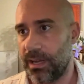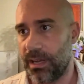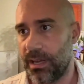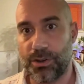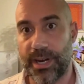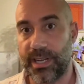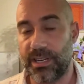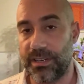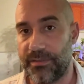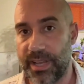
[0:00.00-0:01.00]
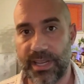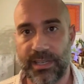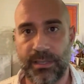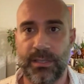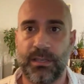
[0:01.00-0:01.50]
create a good
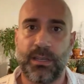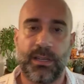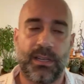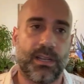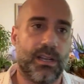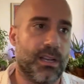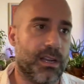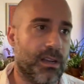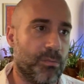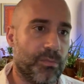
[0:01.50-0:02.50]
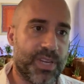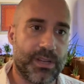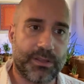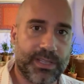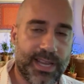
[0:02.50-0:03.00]
event,
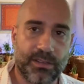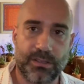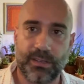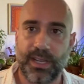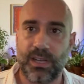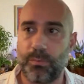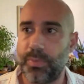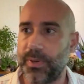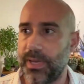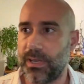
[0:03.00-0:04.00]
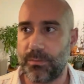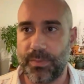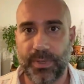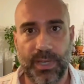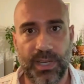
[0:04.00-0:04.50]
that'll
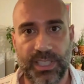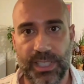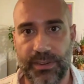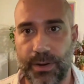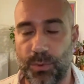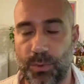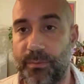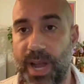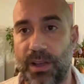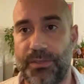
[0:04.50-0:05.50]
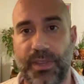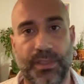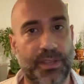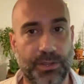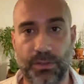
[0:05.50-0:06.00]
help generate mouth,
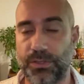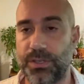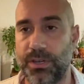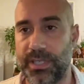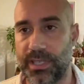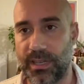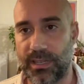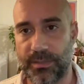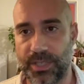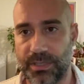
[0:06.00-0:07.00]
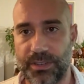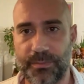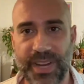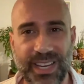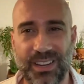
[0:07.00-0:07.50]
and that those will turn into customers. So
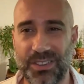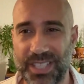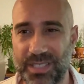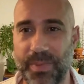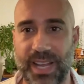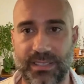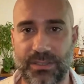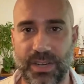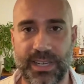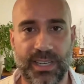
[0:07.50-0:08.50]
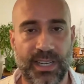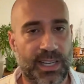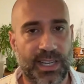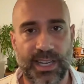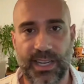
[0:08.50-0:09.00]
you're making all these bets, right?
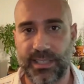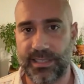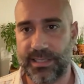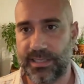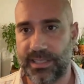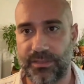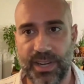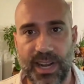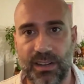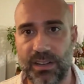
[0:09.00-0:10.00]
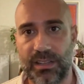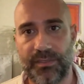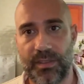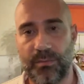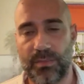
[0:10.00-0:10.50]
And not all
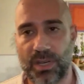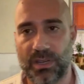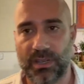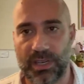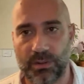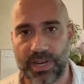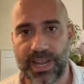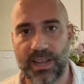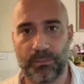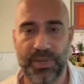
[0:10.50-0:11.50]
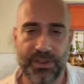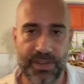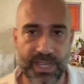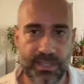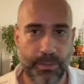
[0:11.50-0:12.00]
of them are going to work out, but you
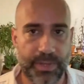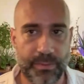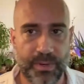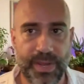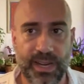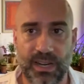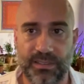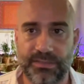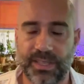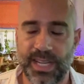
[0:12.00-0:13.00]
need some of them to pay off.